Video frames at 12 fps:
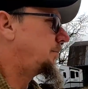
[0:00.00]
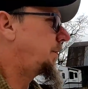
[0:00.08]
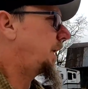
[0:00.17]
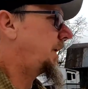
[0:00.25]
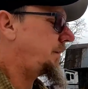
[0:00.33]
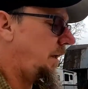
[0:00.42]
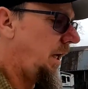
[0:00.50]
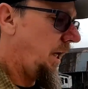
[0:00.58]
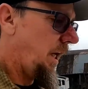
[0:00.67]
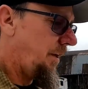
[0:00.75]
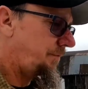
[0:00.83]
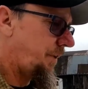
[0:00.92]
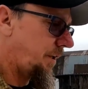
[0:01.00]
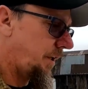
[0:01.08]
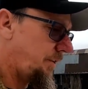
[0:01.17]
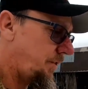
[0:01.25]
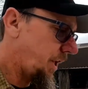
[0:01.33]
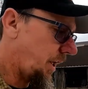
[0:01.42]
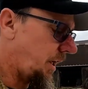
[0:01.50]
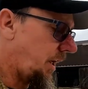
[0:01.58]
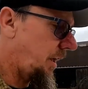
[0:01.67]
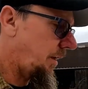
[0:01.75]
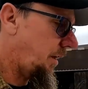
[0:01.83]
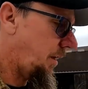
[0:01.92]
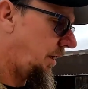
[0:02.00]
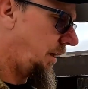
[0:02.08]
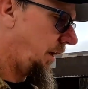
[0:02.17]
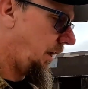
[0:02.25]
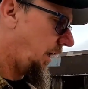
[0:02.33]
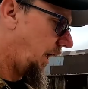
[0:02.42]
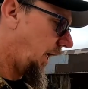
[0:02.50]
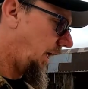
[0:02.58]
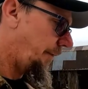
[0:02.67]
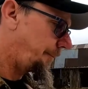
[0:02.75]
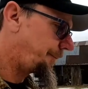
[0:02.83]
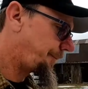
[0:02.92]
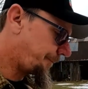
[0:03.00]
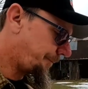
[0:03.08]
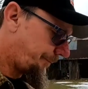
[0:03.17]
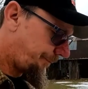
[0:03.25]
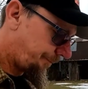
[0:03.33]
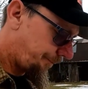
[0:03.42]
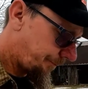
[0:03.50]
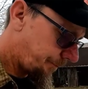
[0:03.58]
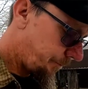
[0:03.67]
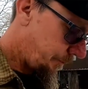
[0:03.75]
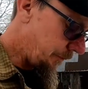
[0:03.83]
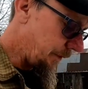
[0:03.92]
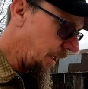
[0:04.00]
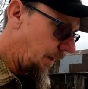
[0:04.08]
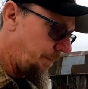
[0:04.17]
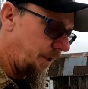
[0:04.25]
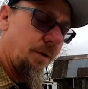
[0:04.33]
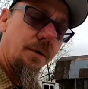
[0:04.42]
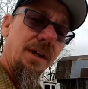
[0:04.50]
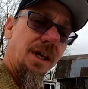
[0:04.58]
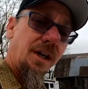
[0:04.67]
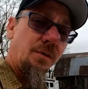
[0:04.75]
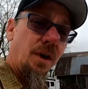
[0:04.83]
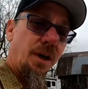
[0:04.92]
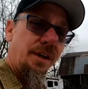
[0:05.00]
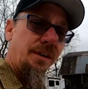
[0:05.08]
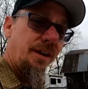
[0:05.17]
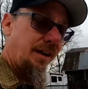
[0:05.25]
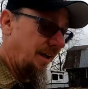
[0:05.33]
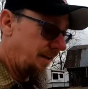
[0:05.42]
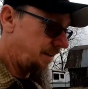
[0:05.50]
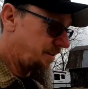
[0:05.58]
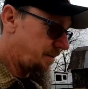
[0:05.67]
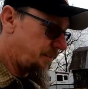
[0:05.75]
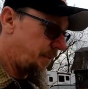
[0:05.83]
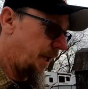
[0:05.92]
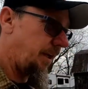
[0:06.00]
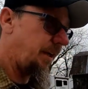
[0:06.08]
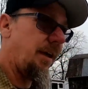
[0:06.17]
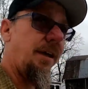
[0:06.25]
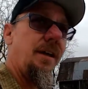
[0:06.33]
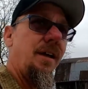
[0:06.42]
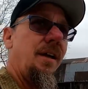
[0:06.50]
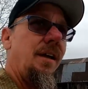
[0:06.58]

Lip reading: But I figured I'd check in. I've been doing a lot of running today. I did some banking.